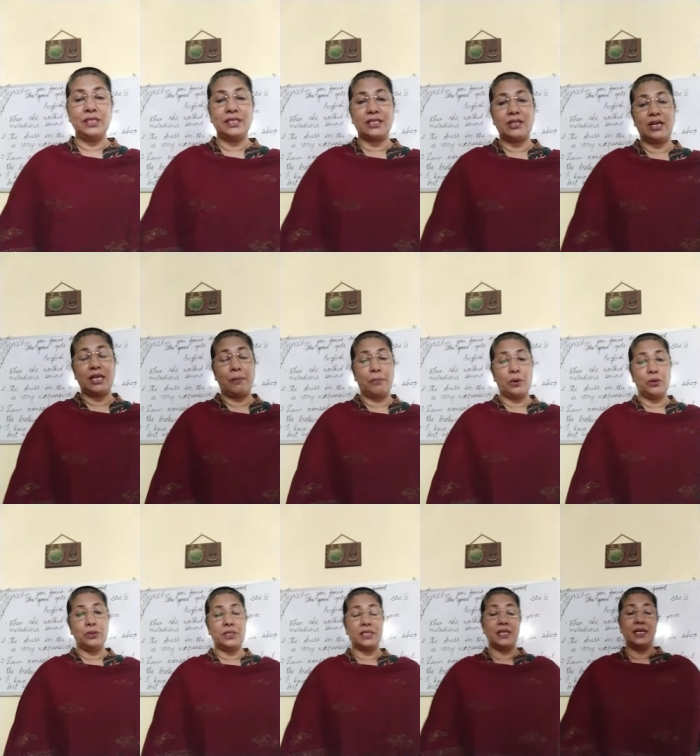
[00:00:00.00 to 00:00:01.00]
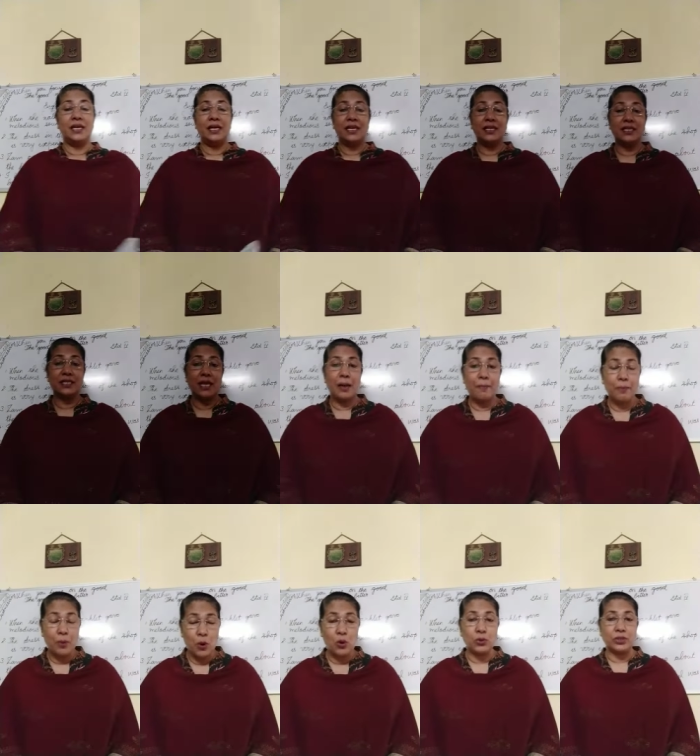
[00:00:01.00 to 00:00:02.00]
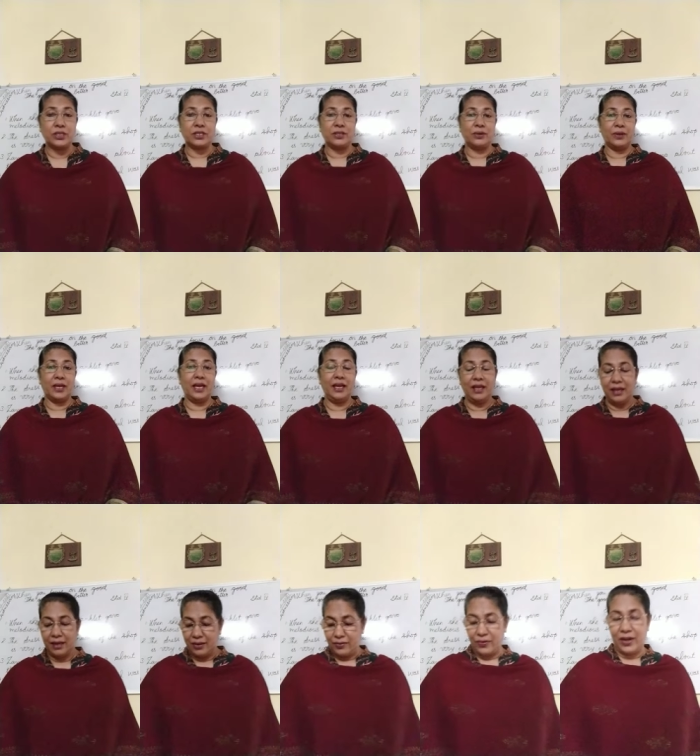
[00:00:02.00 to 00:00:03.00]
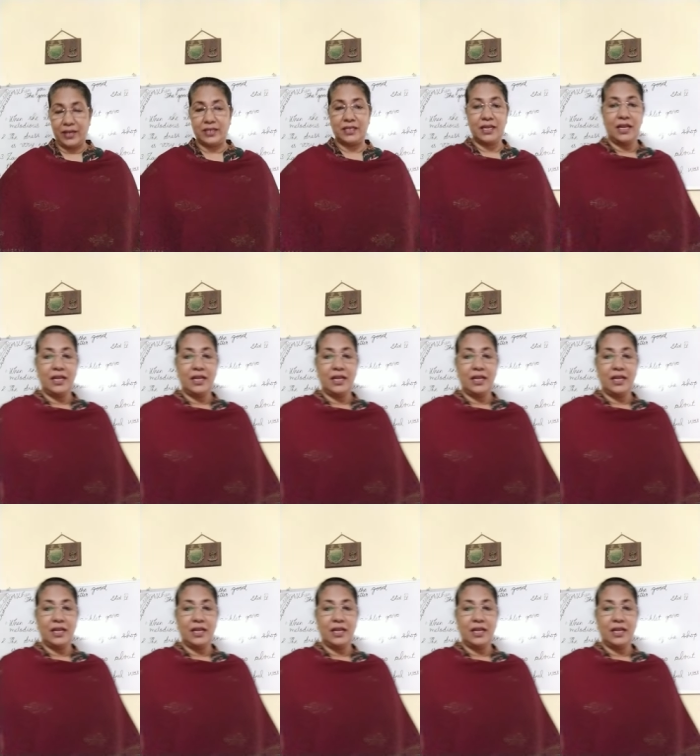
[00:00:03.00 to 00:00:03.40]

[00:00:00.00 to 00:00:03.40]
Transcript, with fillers: It's not approach, it is approach. Okay? Right.